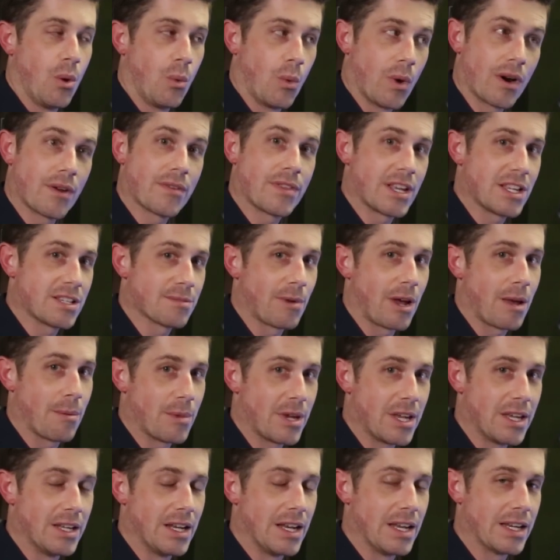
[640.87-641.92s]
where things might
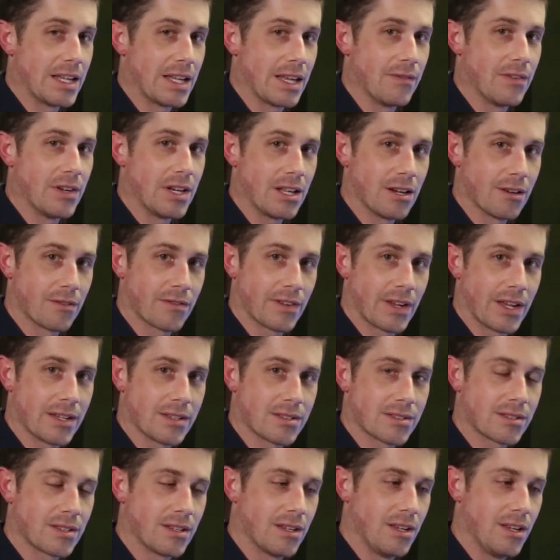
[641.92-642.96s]
be in any given
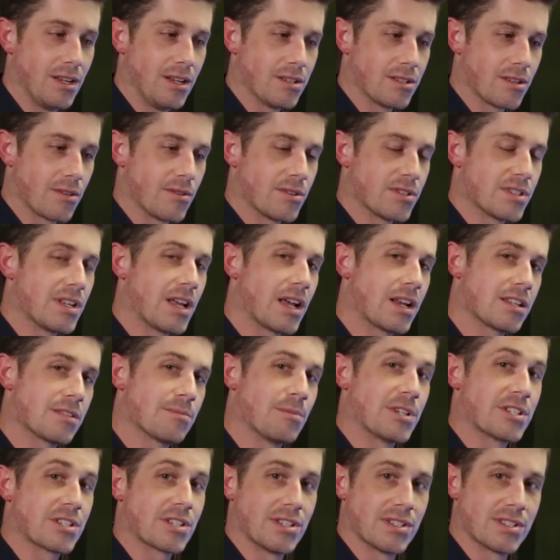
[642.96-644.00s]
interface. So there's not as
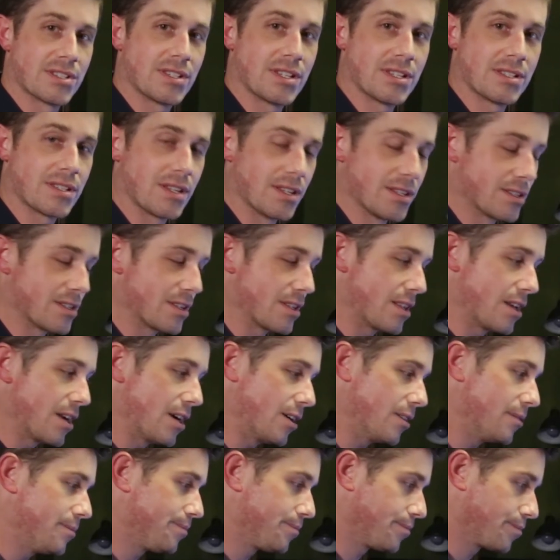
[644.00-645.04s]
much consistency
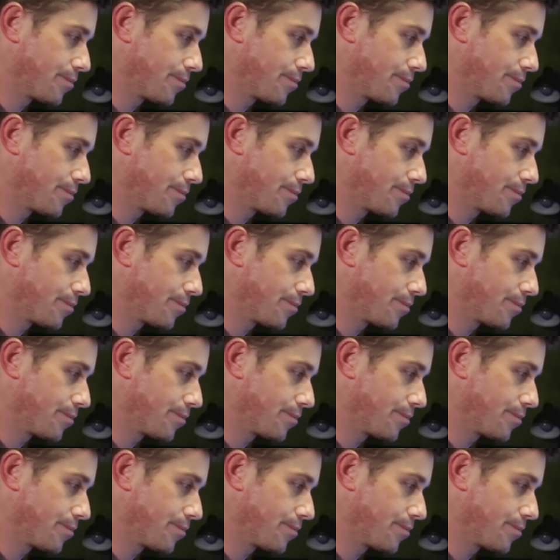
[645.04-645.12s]
there.